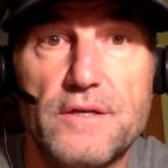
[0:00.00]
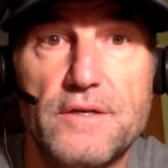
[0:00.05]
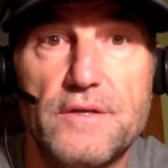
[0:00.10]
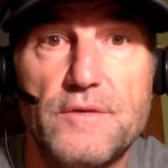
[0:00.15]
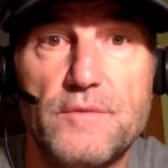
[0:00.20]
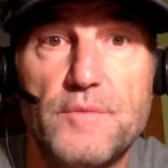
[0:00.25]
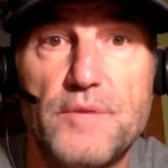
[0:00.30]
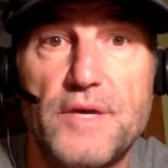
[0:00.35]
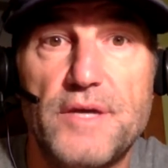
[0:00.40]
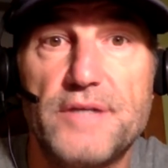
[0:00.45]
And
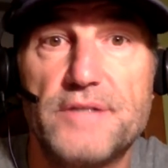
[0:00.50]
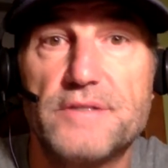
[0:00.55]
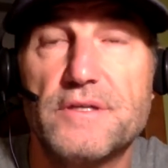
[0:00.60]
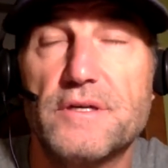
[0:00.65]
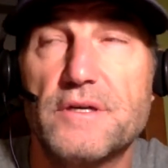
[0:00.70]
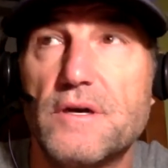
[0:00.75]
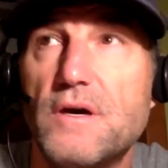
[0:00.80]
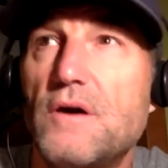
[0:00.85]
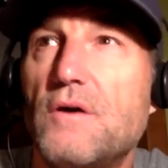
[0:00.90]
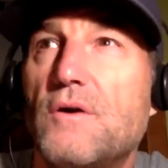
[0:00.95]
your body's
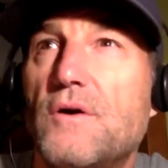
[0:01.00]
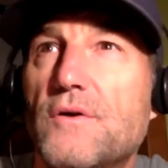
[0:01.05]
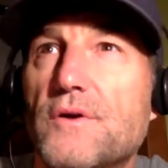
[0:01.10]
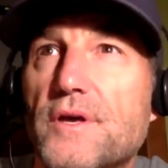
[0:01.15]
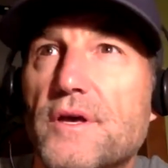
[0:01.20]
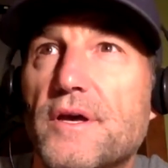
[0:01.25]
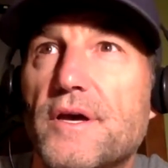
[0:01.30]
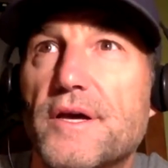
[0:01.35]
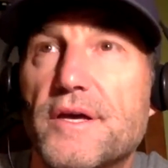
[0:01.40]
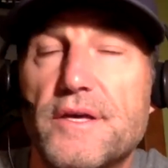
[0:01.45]
like, oh,
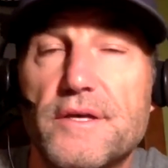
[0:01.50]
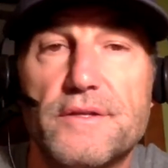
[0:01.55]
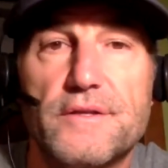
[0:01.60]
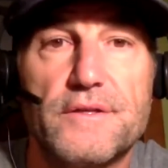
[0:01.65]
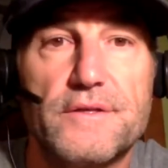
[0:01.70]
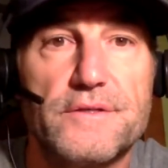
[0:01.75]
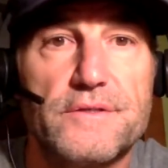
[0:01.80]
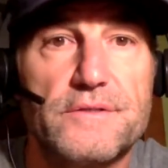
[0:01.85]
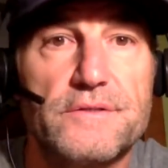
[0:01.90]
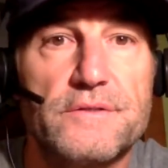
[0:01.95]
okay, I get
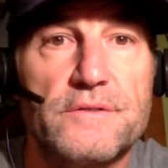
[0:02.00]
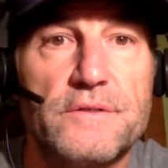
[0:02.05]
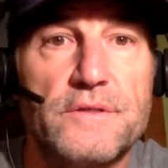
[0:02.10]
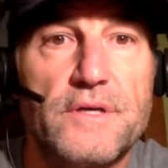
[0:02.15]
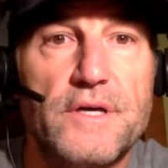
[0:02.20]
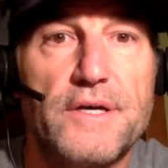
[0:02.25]
this.